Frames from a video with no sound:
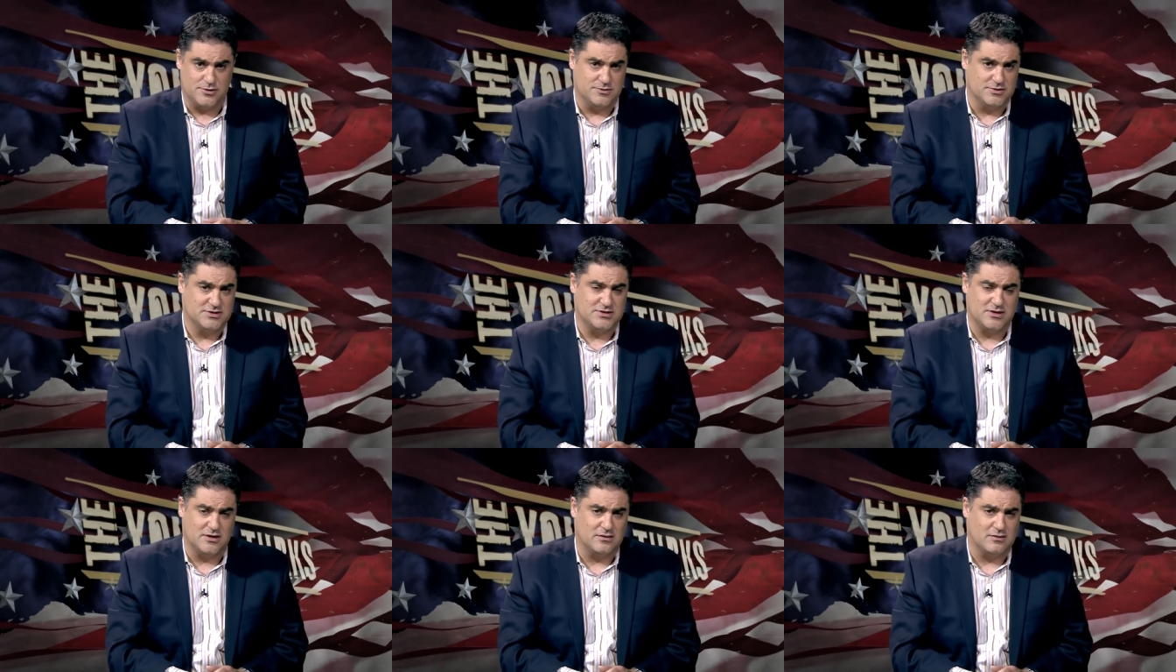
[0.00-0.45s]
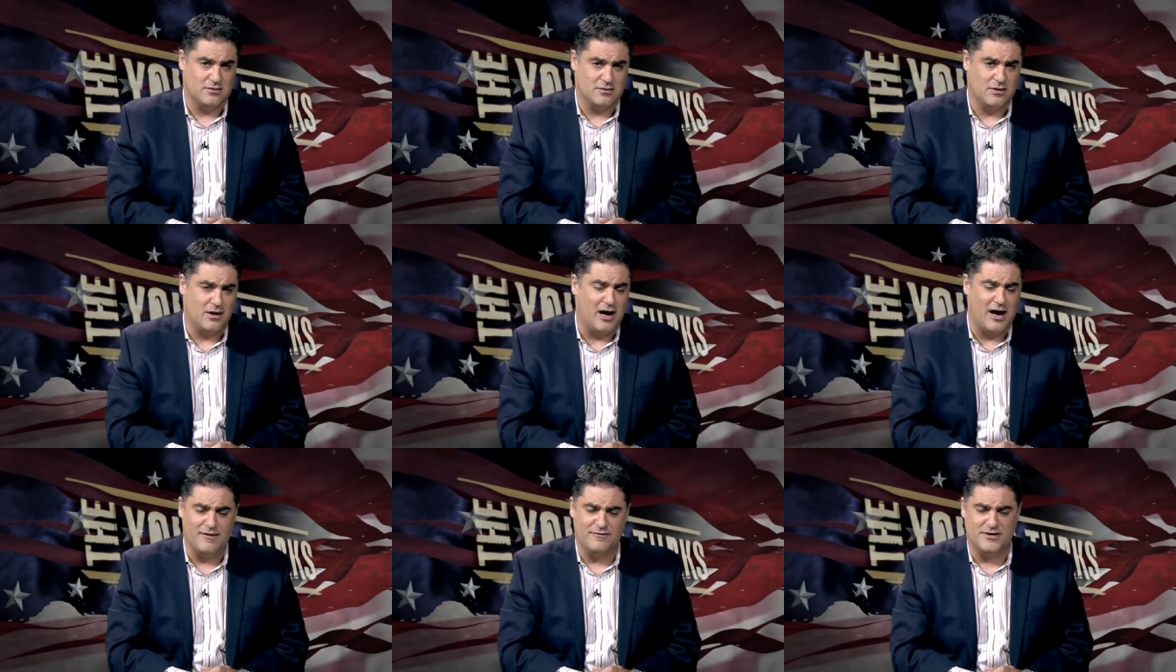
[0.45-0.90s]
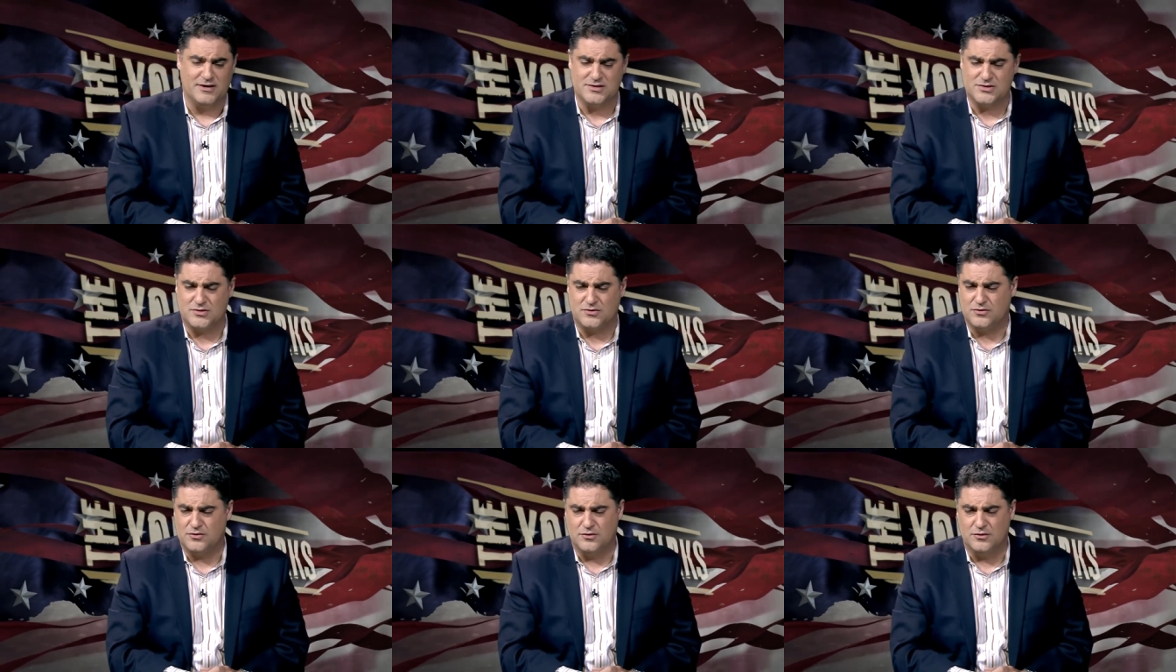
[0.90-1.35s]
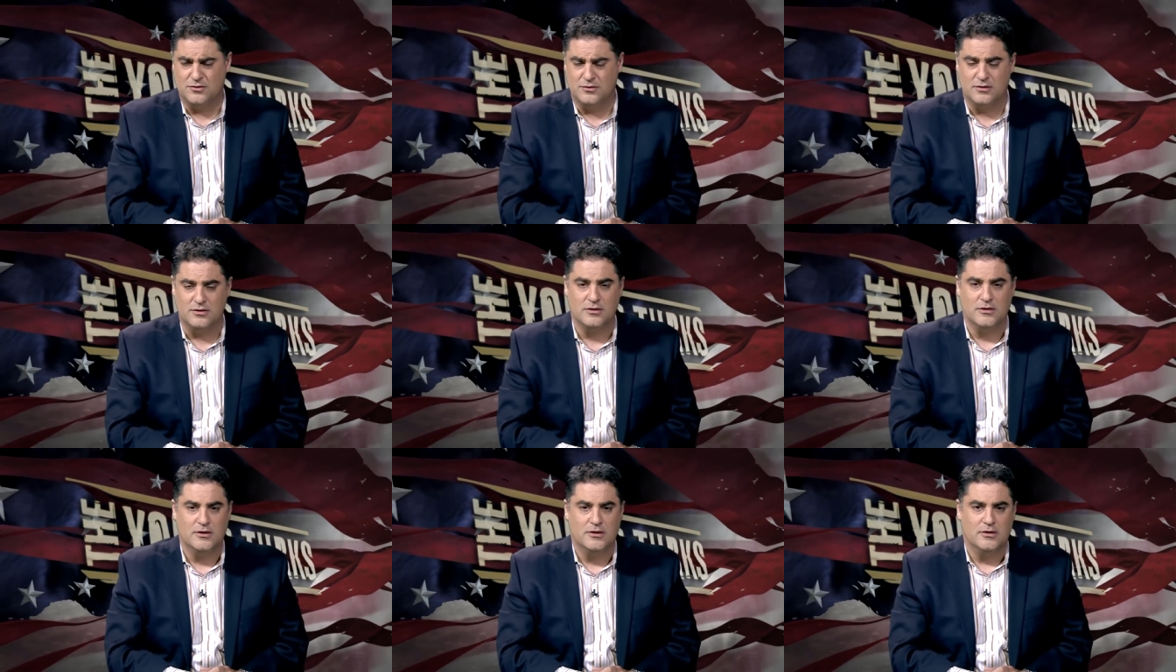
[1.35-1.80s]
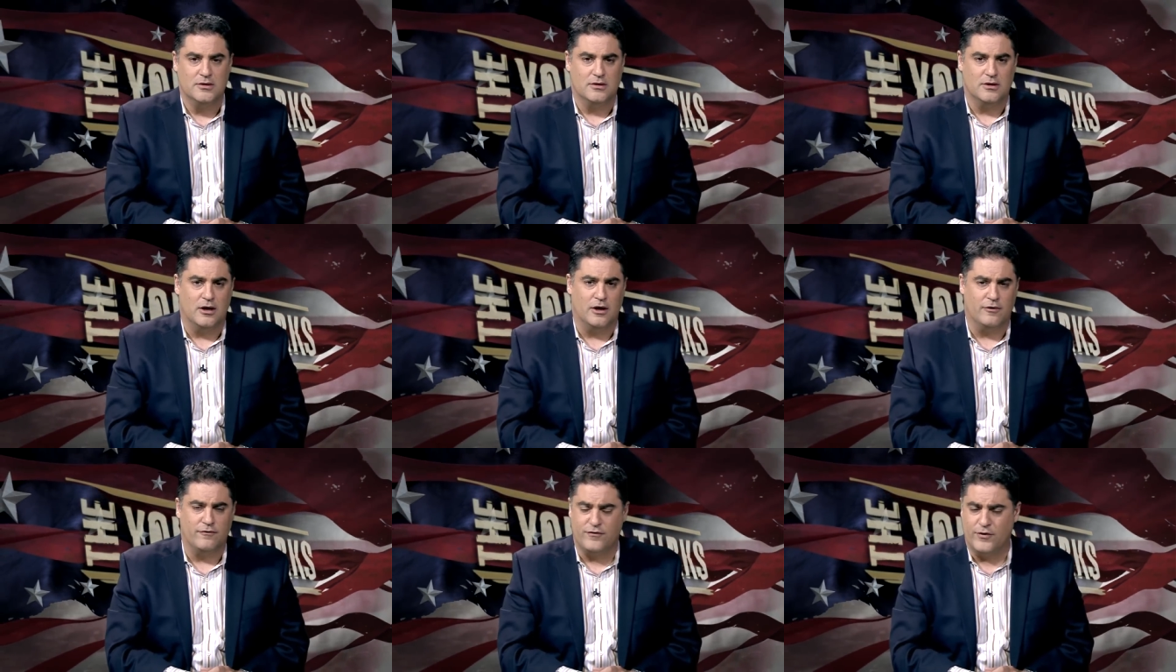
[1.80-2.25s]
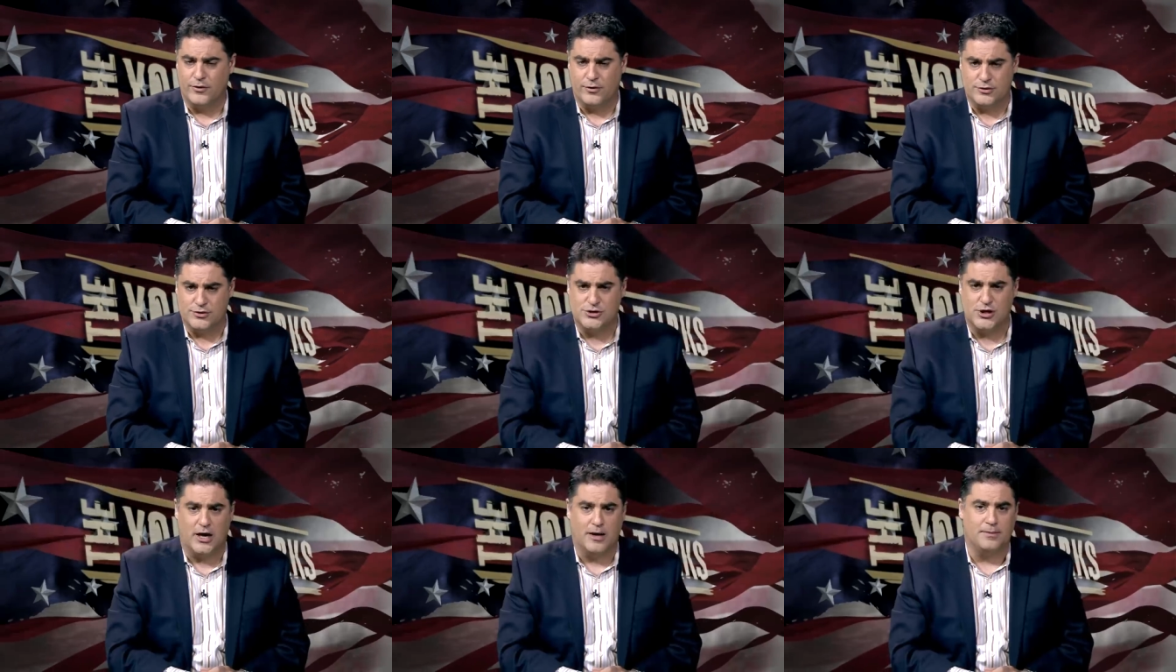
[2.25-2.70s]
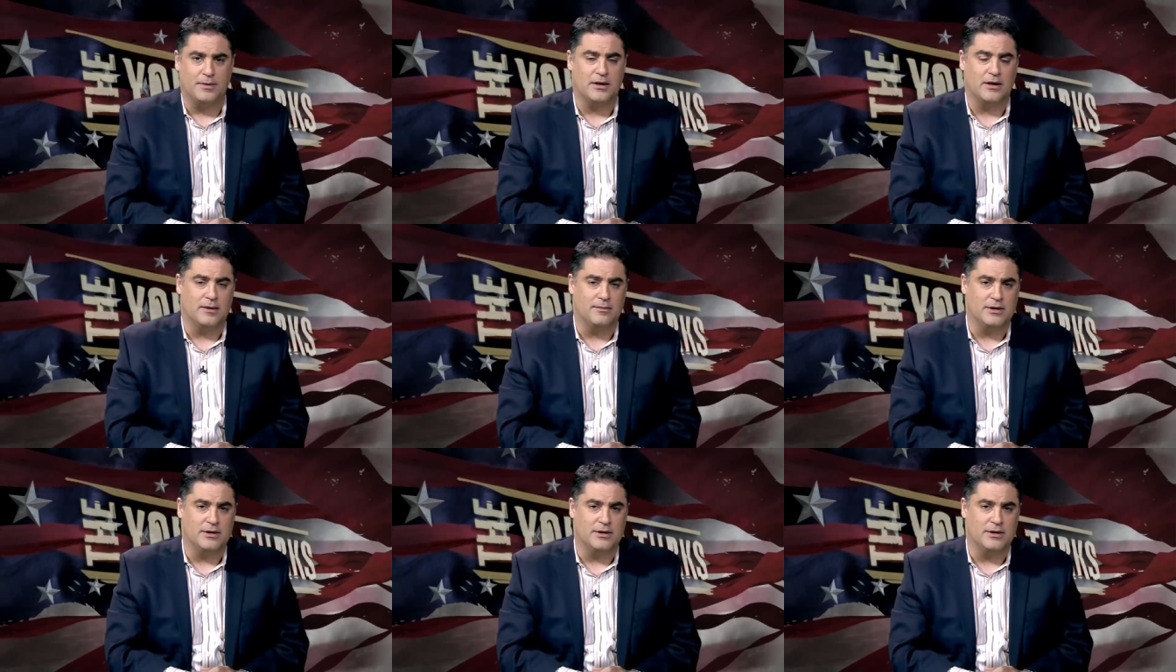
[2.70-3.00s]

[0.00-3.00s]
It was obvious, crude uh, photoshopping.